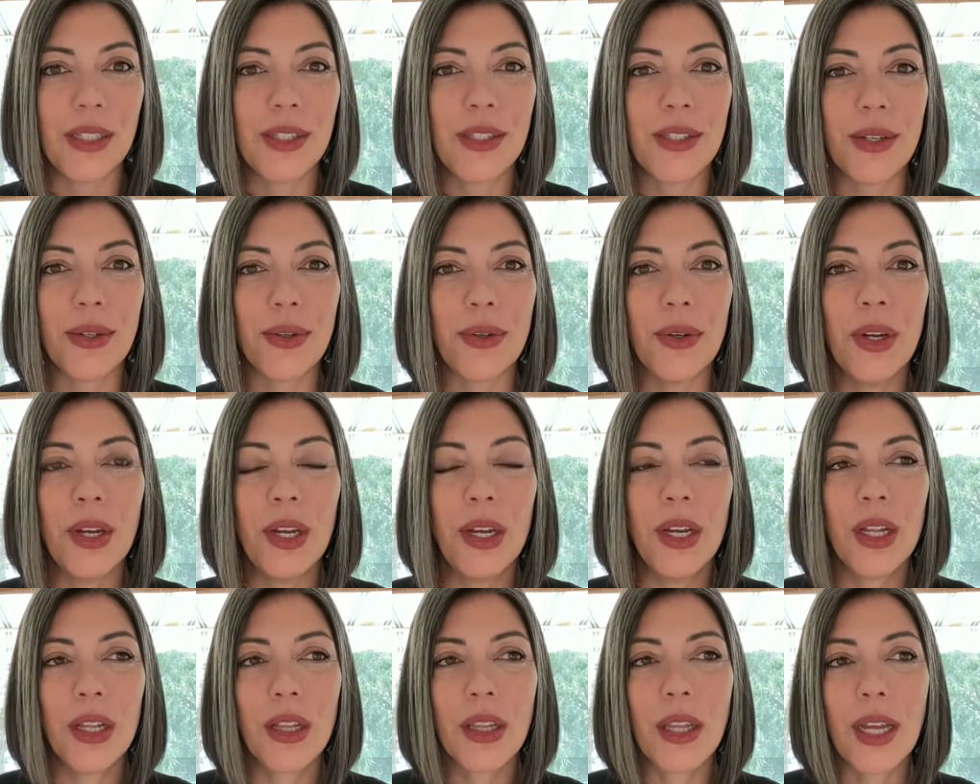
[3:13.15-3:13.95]
So
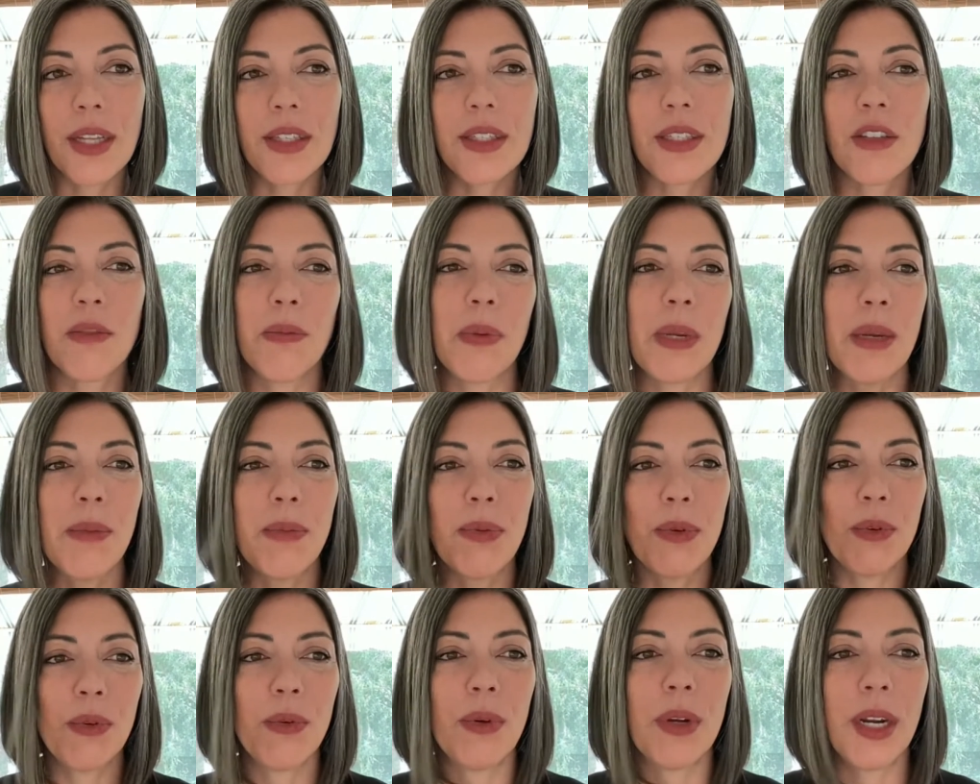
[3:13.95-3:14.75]
lots of
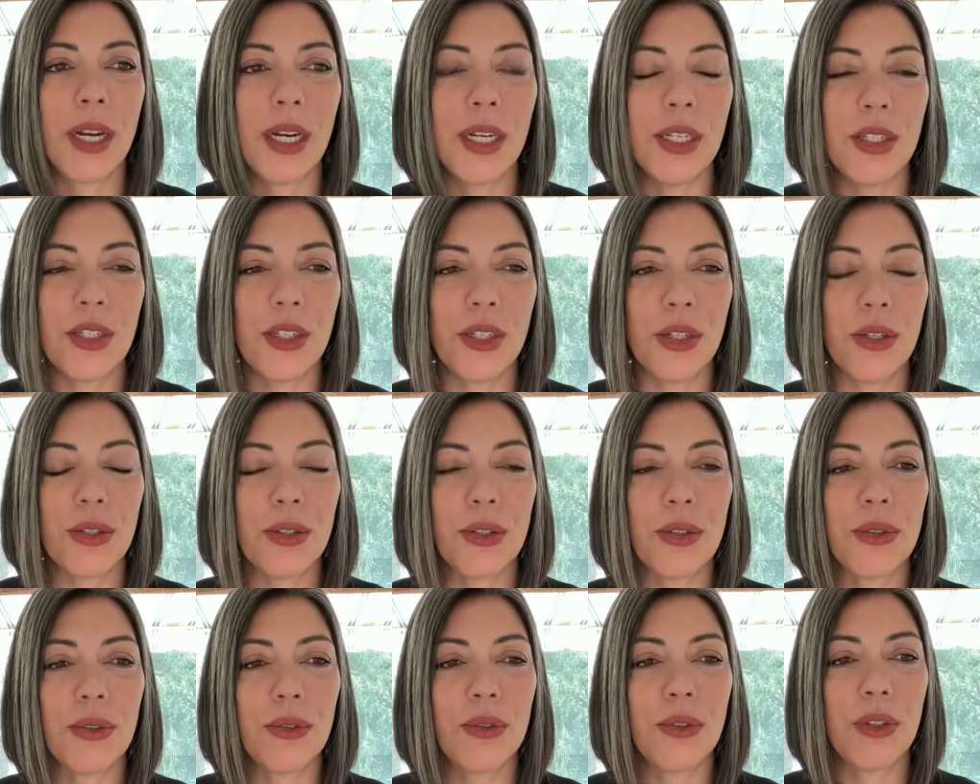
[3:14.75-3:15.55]
people, when I do